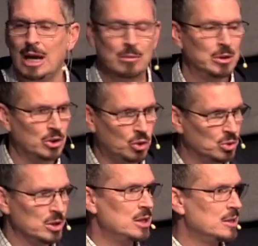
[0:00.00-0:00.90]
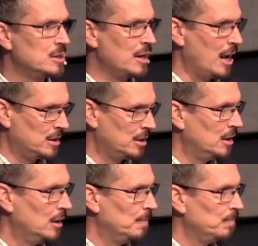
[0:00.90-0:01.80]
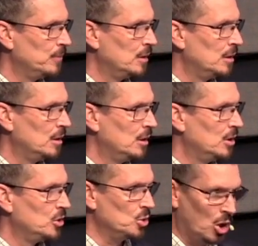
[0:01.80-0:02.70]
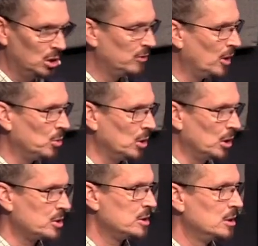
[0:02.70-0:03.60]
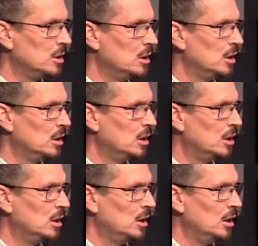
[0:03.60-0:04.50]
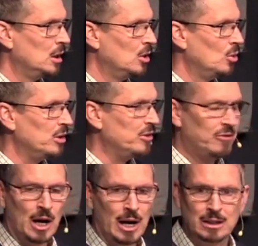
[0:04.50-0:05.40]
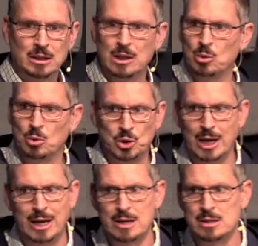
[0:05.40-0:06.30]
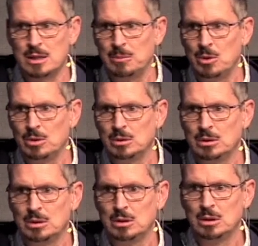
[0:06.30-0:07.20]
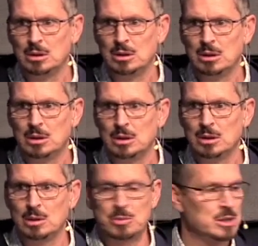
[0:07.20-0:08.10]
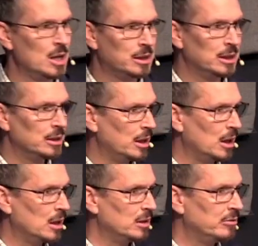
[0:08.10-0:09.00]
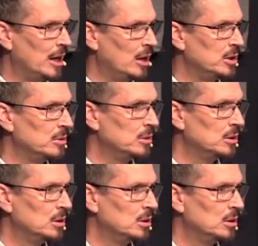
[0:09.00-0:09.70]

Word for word: And when the torch is set to all of our works, we find that they were wood, hay, and stubble. There was nothing there of value.